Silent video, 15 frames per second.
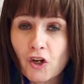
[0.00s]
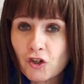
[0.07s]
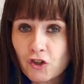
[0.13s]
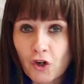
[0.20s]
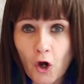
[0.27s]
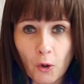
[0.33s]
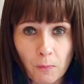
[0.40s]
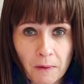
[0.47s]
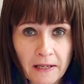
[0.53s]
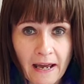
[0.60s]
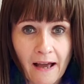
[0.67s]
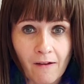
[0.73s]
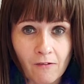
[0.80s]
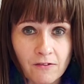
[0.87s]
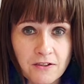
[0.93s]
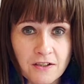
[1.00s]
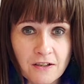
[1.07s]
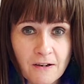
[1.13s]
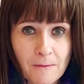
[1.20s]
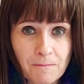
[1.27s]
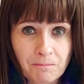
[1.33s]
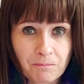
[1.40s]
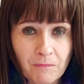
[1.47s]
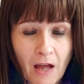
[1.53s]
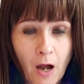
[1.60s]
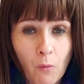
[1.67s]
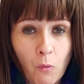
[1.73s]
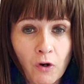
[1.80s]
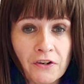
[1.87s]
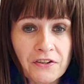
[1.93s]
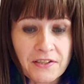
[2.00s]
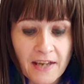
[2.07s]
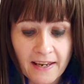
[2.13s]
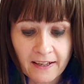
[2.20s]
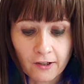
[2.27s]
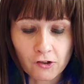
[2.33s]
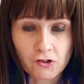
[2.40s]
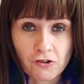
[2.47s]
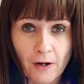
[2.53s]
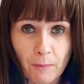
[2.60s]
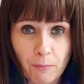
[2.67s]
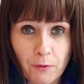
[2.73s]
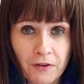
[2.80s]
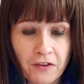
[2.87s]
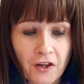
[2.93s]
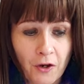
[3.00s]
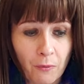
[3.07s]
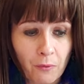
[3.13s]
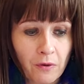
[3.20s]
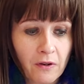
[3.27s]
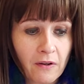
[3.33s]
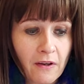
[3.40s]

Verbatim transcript: nobody else. I want to take a trip with you.